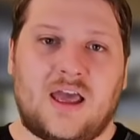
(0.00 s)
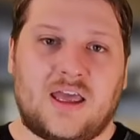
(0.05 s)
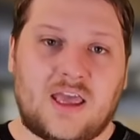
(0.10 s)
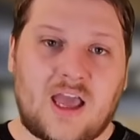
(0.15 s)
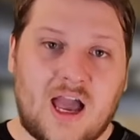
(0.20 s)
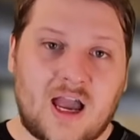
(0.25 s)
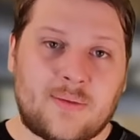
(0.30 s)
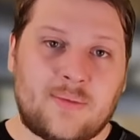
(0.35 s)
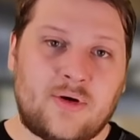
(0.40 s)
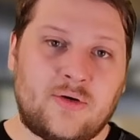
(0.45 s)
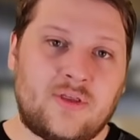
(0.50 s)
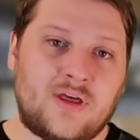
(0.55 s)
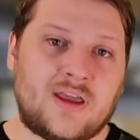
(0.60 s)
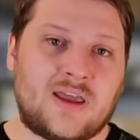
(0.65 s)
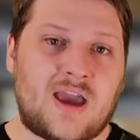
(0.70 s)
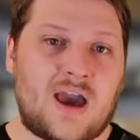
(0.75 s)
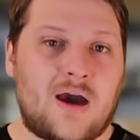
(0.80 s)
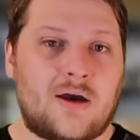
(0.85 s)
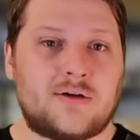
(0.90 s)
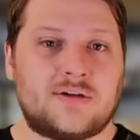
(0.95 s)
Yakumo then
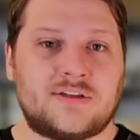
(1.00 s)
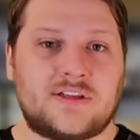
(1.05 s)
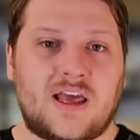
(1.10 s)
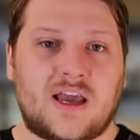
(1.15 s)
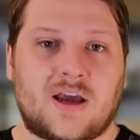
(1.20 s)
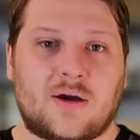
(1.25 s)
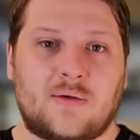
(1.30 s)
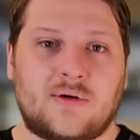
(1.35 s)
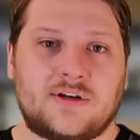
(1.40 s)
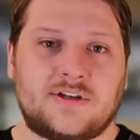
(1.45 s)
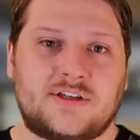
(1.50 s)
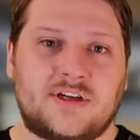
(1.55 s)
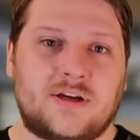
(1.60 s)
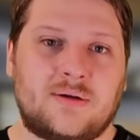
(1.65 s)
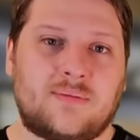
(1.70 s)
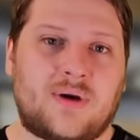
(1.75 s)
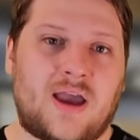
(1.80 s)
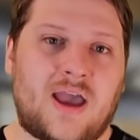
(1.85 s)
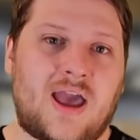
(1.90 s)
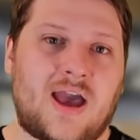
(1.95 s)
counters that
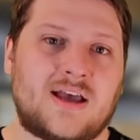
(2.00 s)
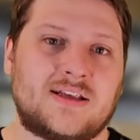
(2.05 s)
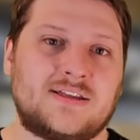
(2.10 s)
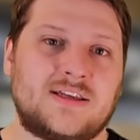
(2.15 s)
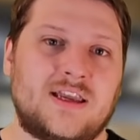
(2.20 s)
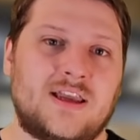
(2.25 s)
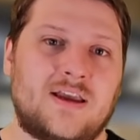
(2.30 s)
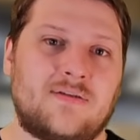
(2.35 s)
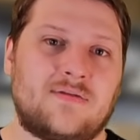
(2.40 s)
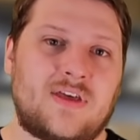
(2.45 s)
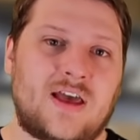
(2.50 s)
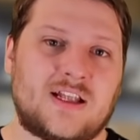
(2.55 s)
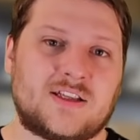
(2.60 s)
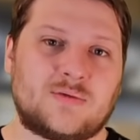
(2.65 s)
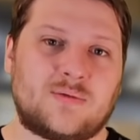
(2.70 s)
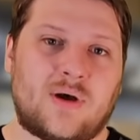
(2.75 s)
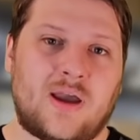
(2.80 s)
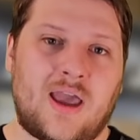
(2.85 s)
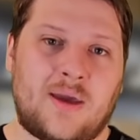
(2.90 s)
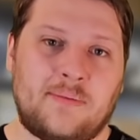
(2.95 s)
question by asking if that's
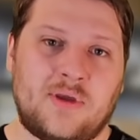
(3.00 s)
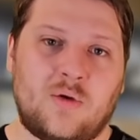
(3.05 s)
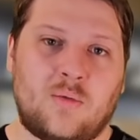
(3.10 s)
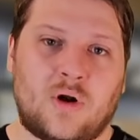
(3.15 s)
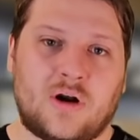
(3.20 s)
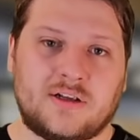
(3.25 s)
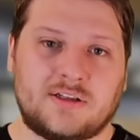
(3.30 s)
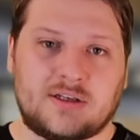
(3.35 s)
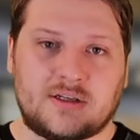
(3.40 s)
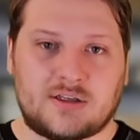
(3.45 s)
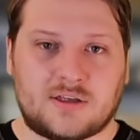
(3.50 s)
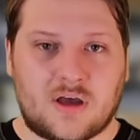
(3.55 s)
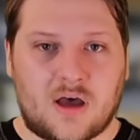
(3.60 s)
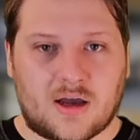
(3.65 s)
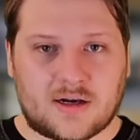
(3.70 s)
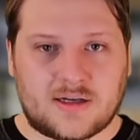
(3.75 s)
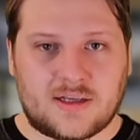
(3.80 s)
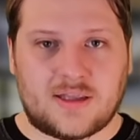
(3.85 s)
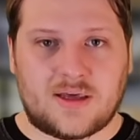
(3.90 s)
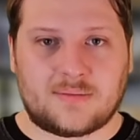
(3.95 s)
why Emi wanted to
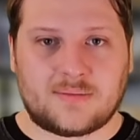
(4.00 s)
talk to them